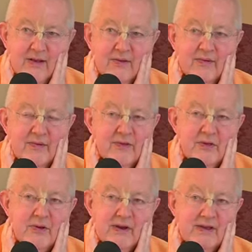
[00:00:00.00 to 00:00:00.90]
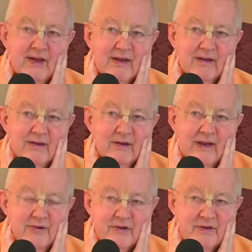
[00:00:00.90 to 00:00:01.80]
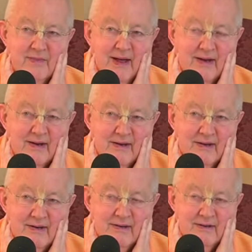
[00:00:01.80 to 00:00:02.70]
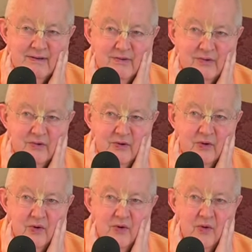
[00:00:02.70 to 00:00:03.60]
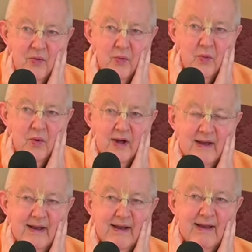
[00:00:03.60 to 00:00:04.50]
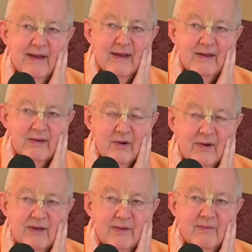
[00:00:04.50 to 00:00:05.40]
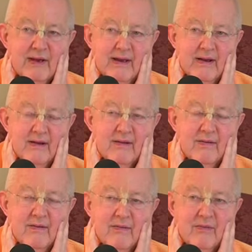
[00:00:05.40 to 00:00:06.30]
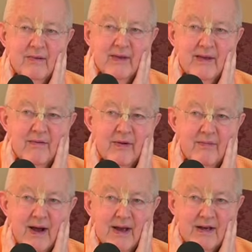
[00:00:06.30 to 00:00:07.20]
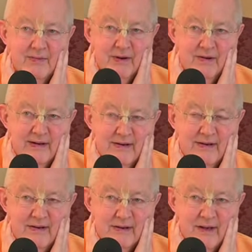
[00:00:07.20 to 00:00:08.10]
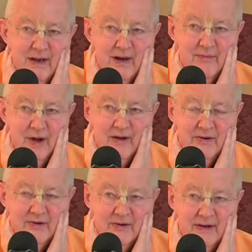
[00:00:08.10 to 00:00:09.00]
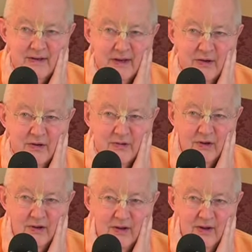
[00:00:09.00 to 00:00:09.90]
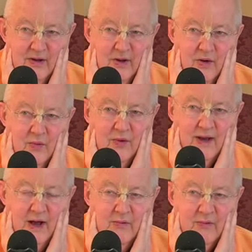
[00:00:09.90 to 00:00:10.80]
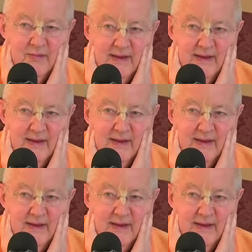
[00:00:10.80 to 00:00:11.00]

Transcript: three things: introspect, what is going to be from my experience, and I monitor it as I go along, what helps me